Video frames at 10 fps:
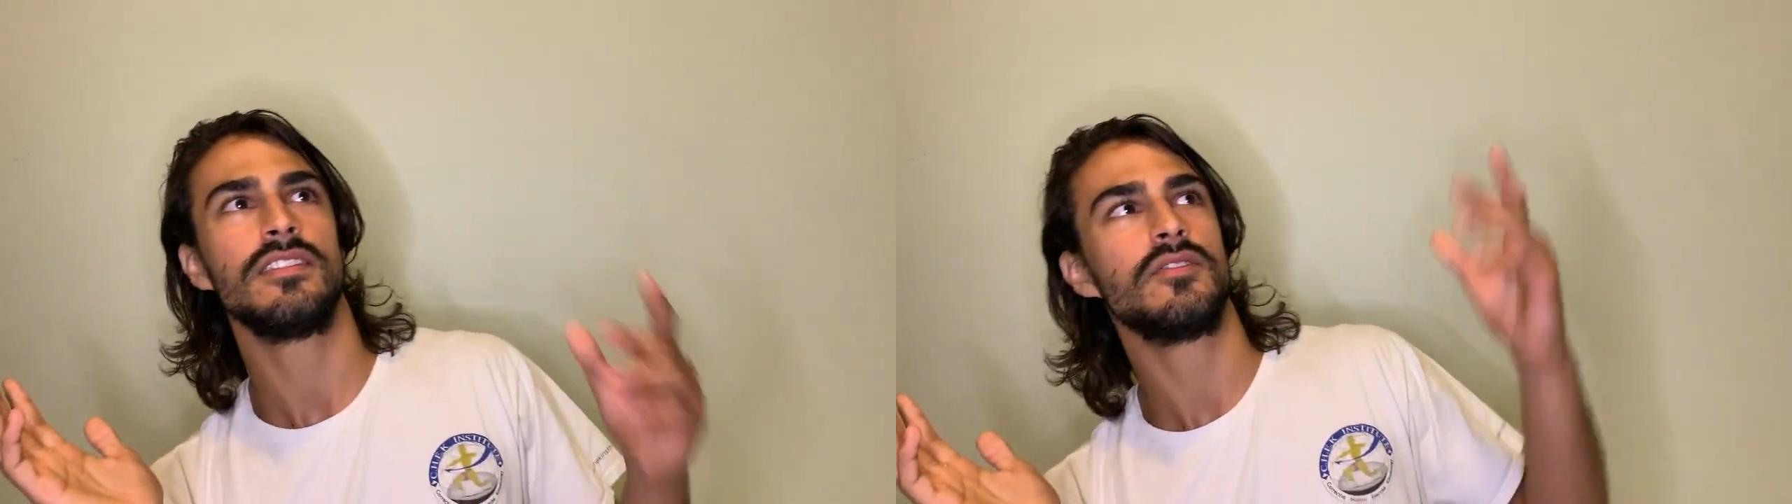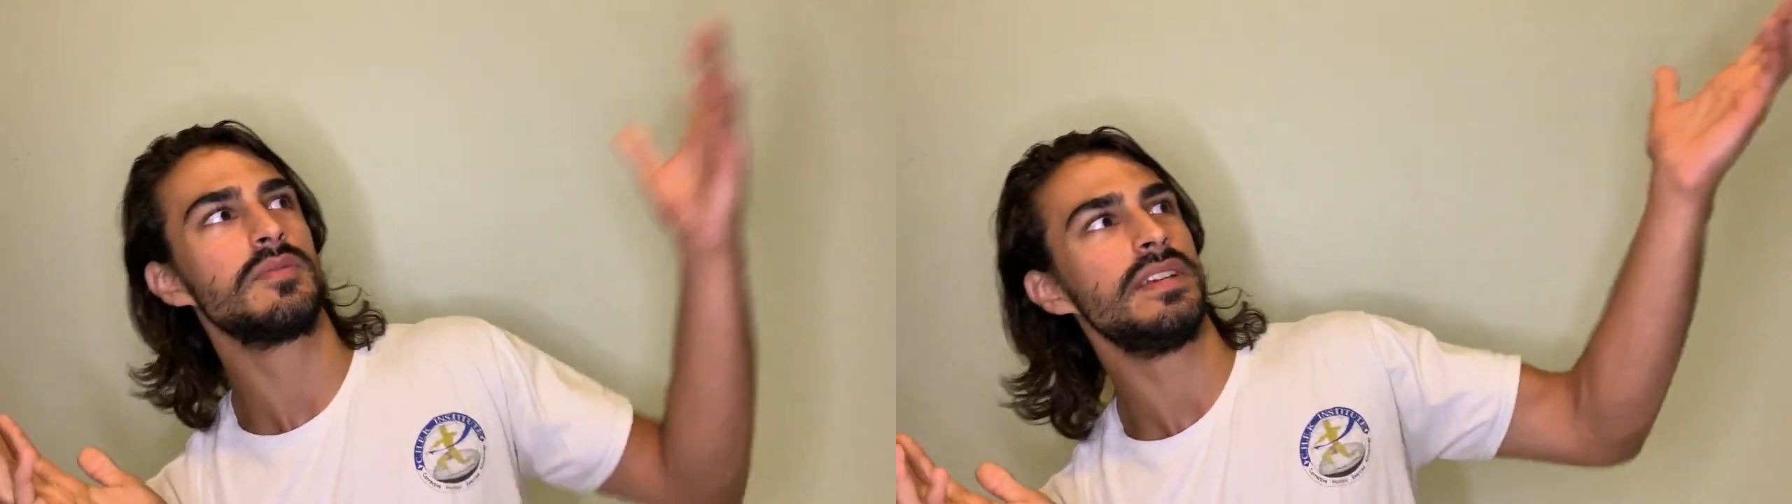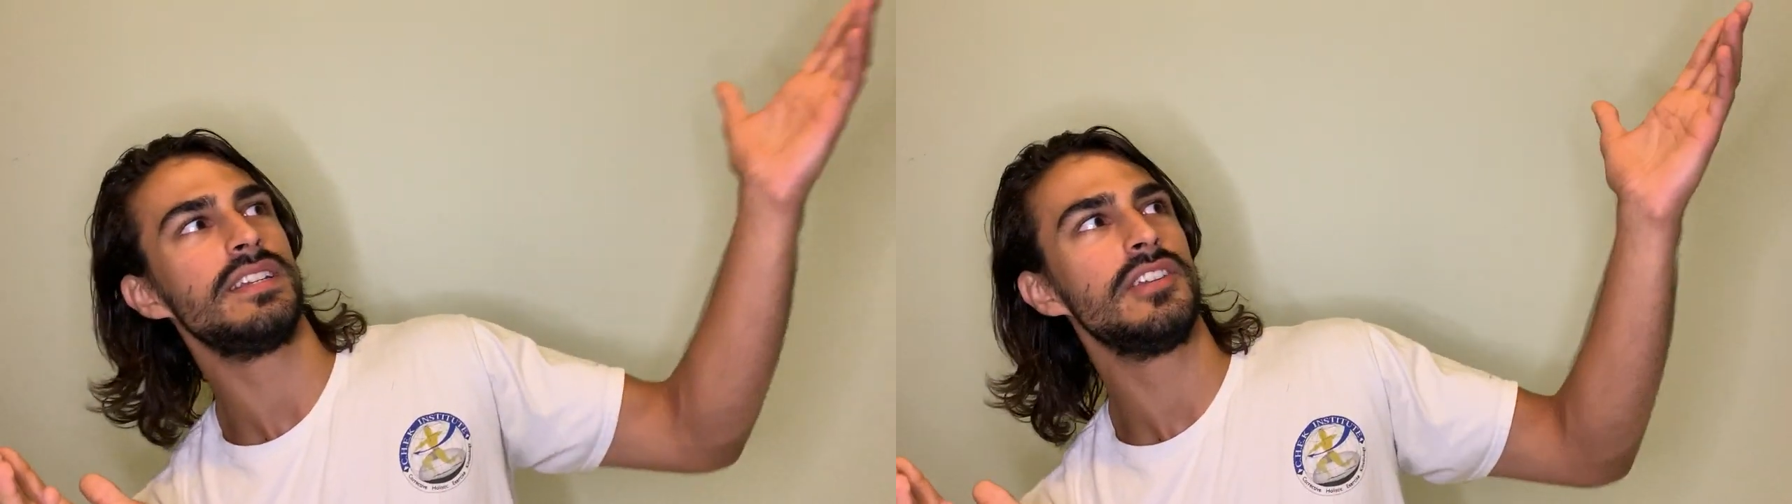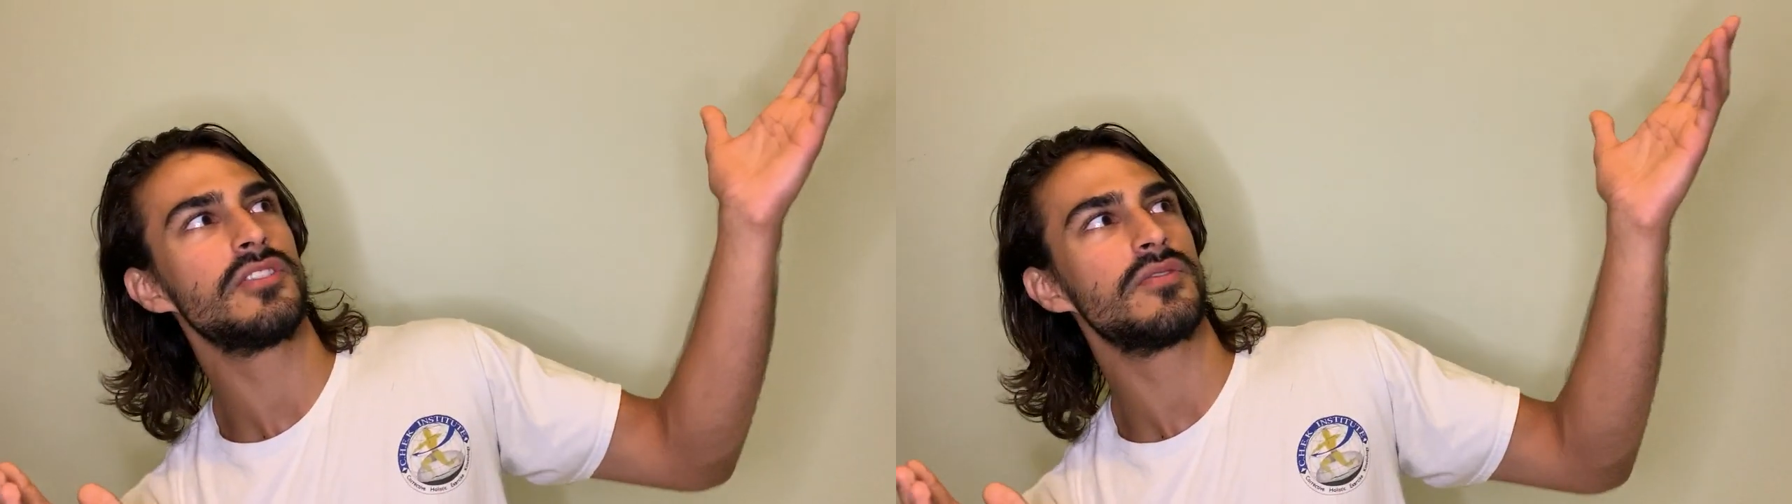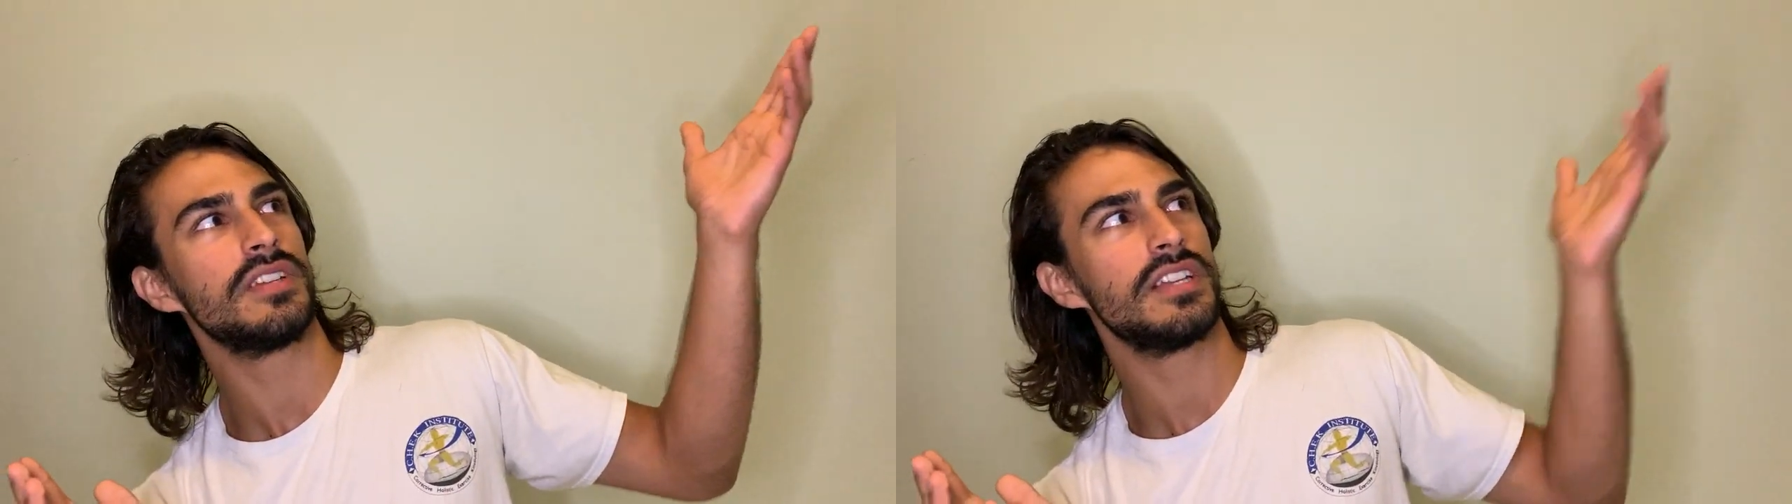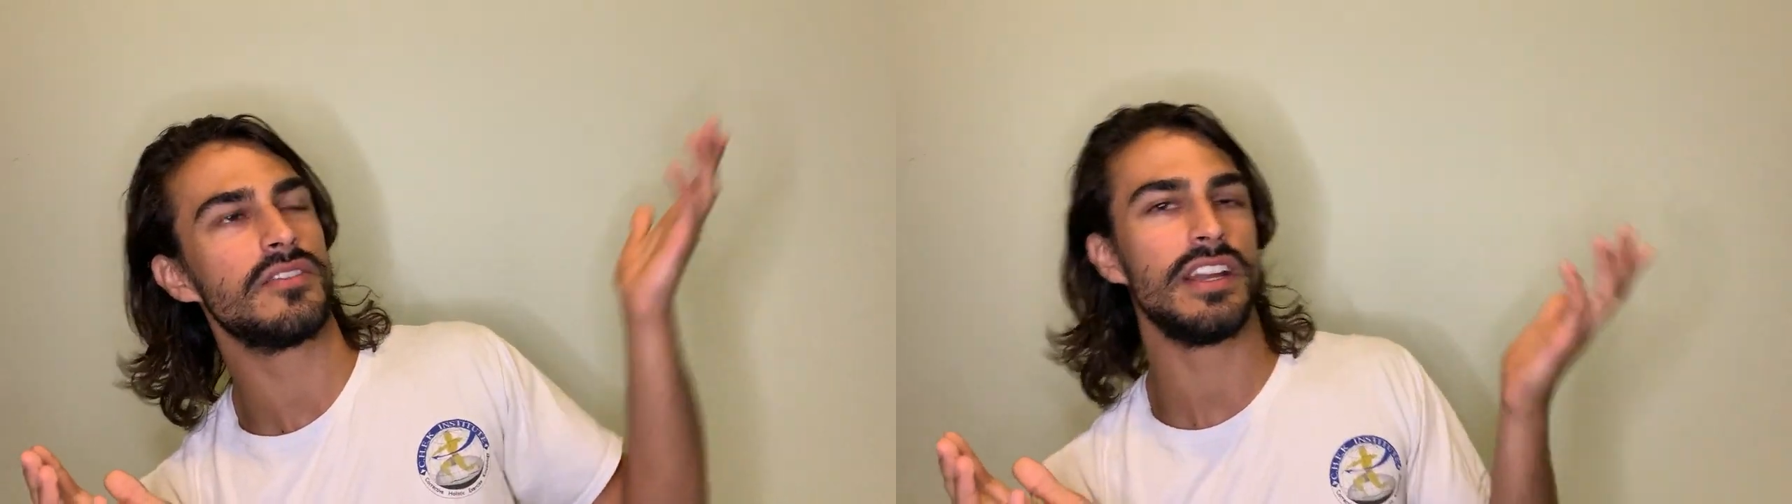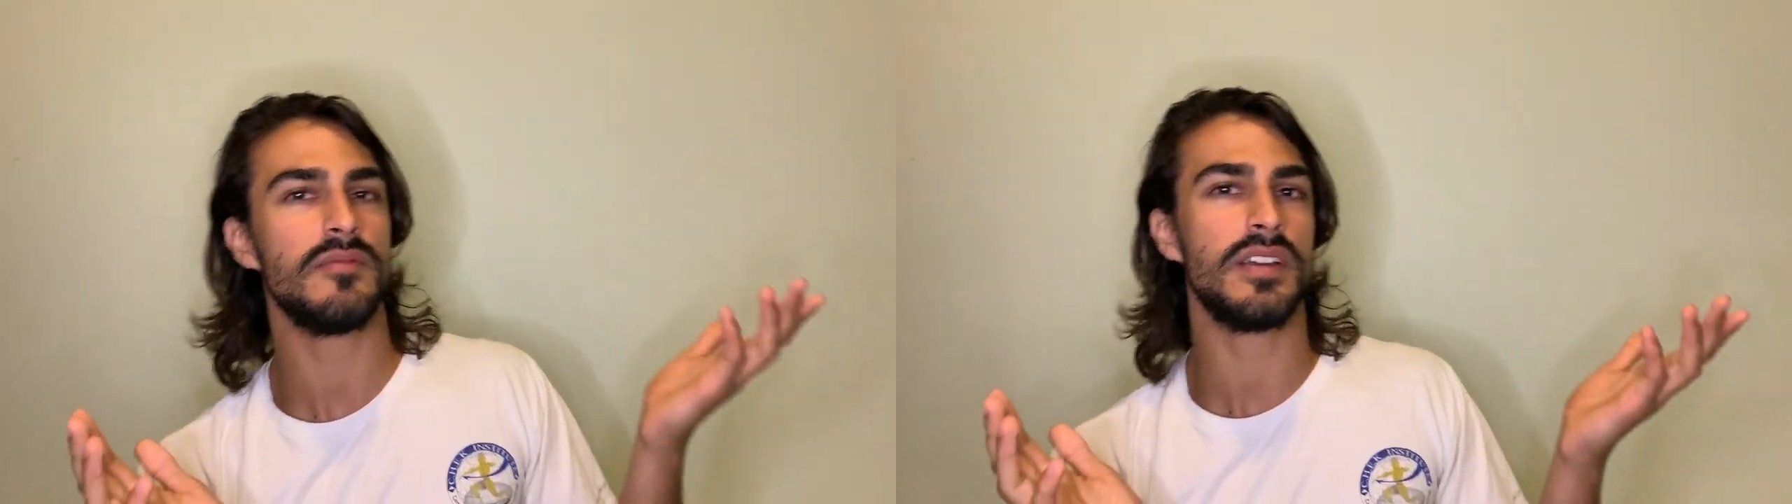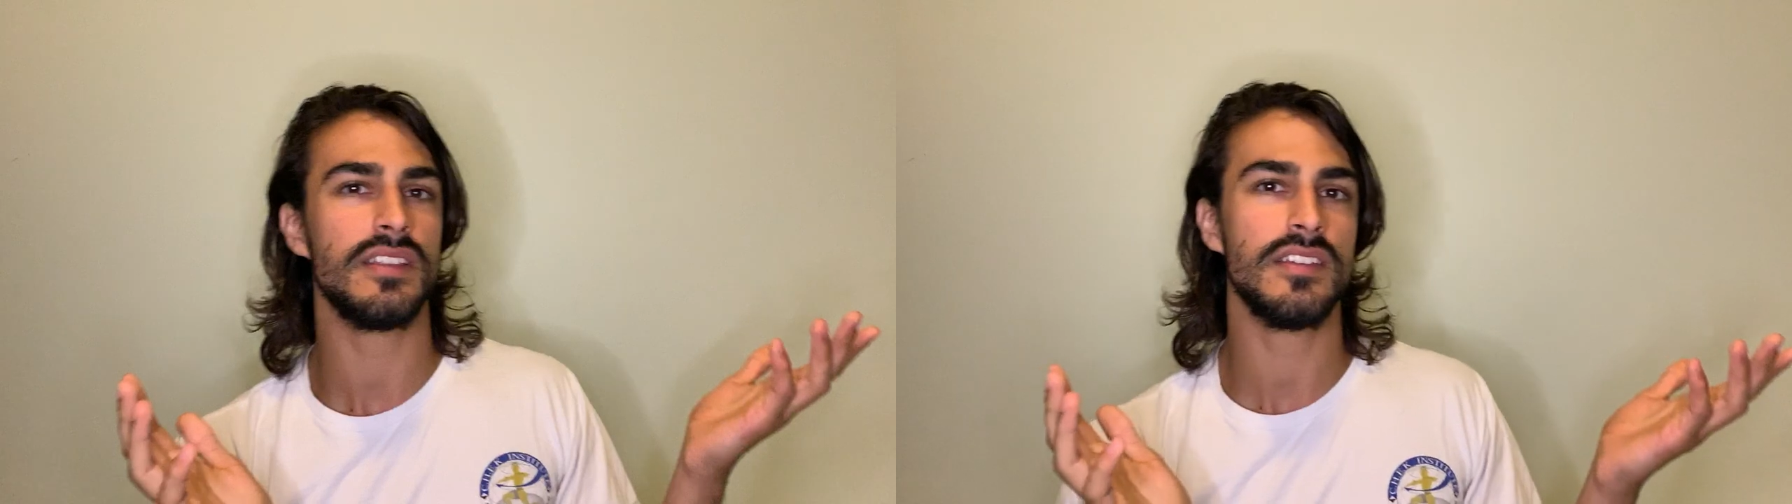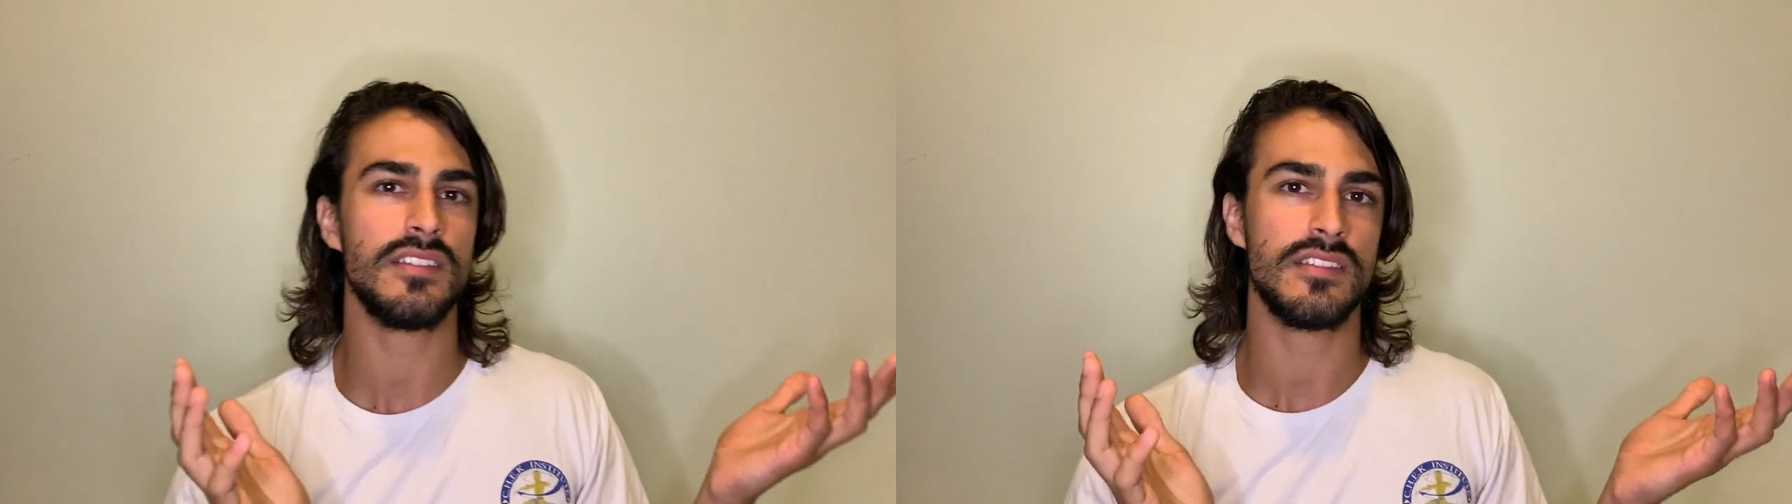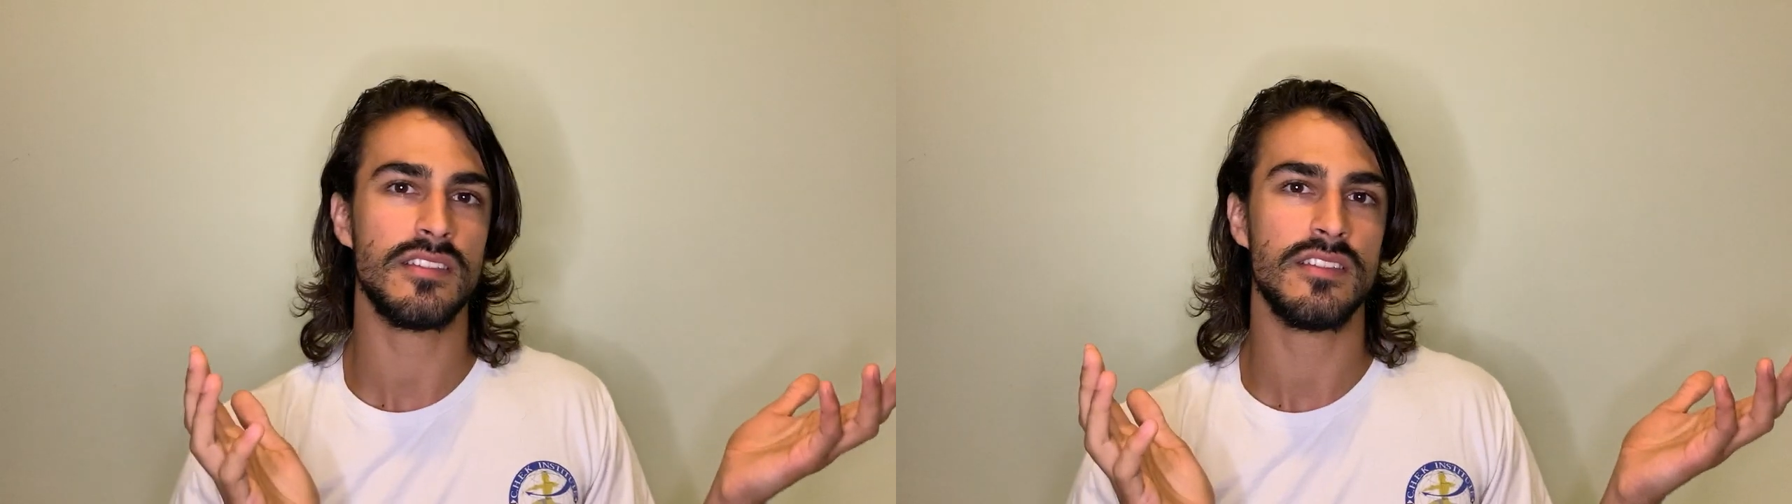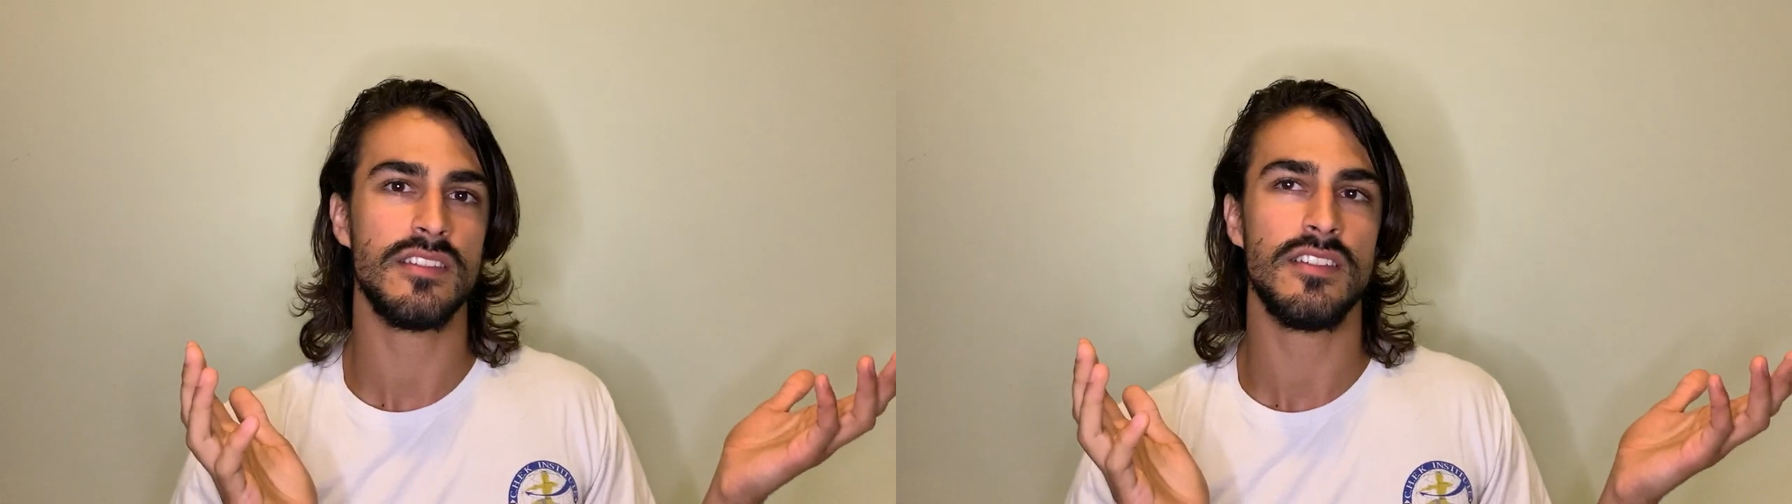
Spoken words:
Was my teacher really right about this?